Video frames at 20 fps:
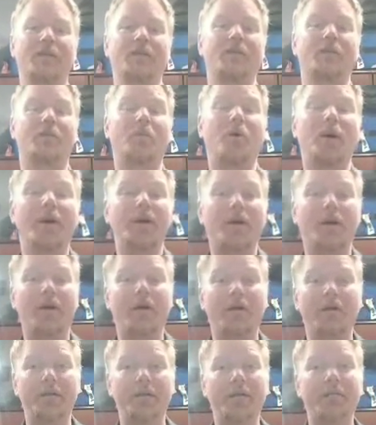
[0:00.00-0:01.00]
So what
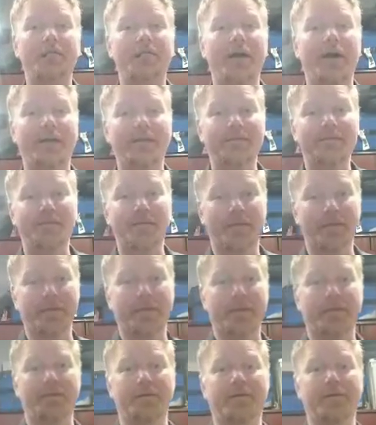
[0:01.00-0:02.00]
are the 5
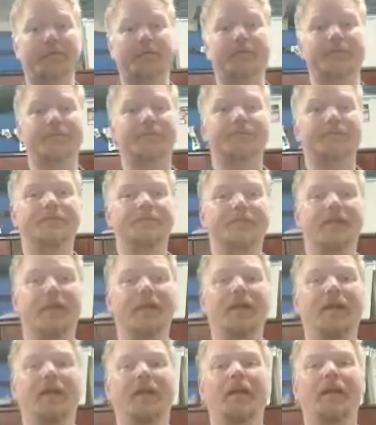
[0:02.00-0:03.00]
fundamentals?
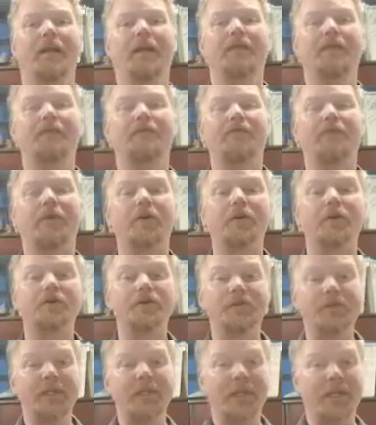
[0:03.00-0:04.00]

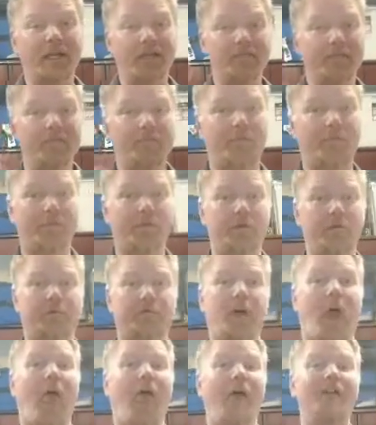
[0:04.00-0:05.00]
First and
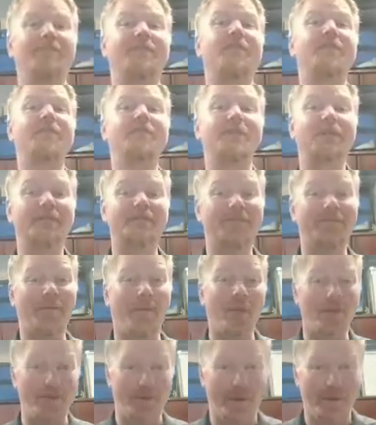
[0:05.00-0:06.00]

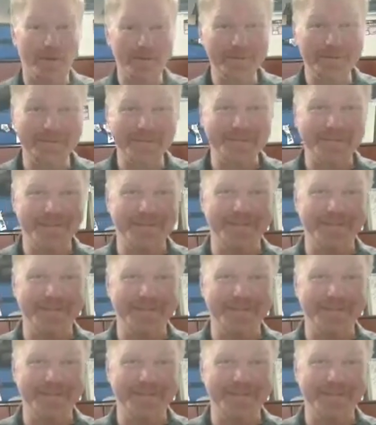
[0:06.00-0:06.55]
foremost,